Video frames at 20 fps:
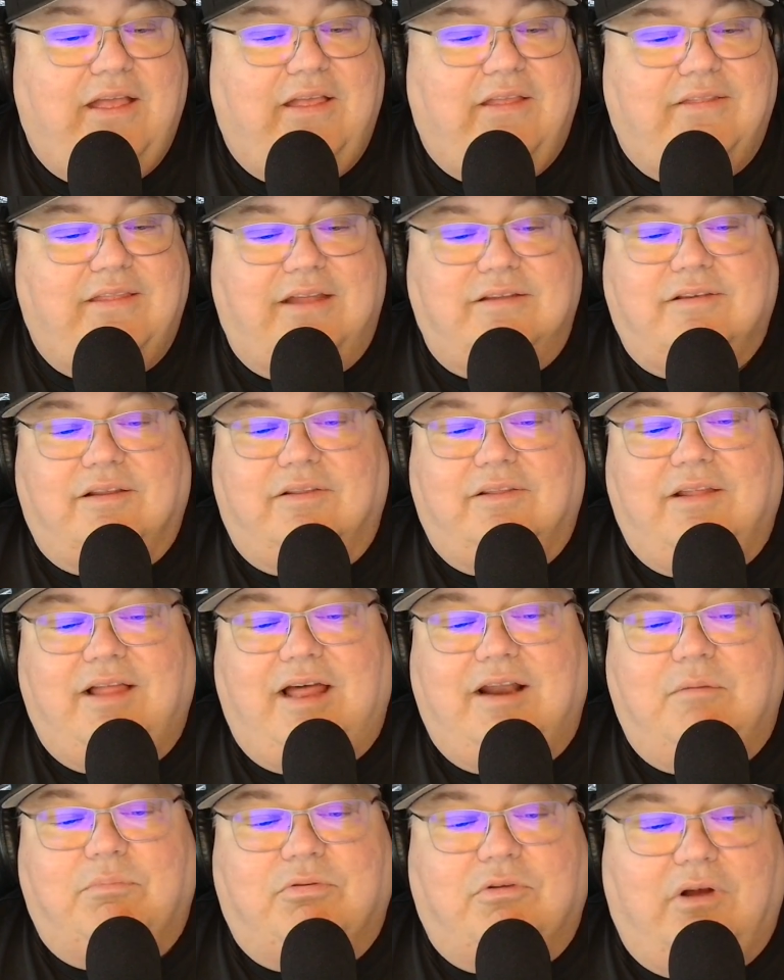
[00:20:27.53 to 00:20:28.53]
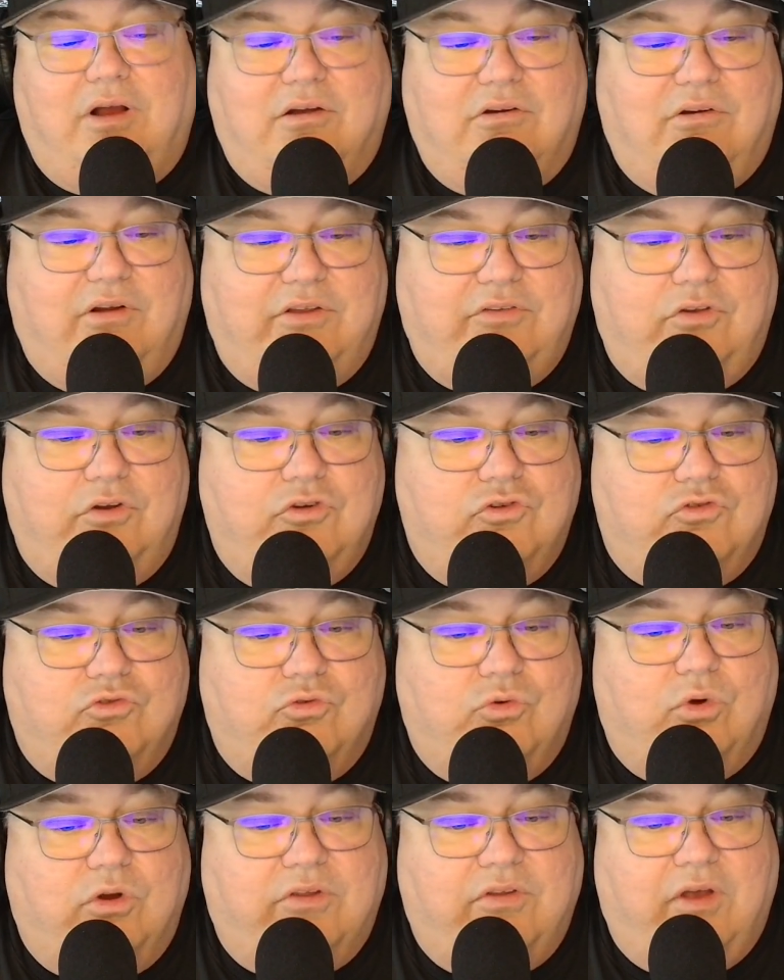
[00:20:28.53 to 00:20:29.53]
That's a lot of progress in a
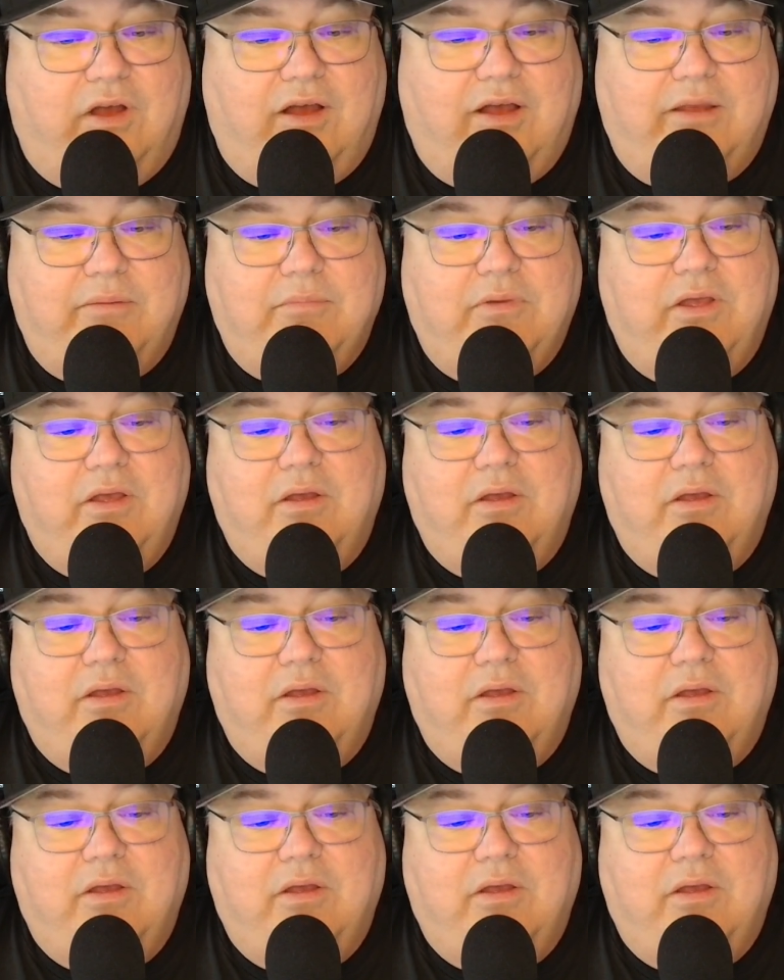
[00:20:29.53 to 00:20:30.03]
short time.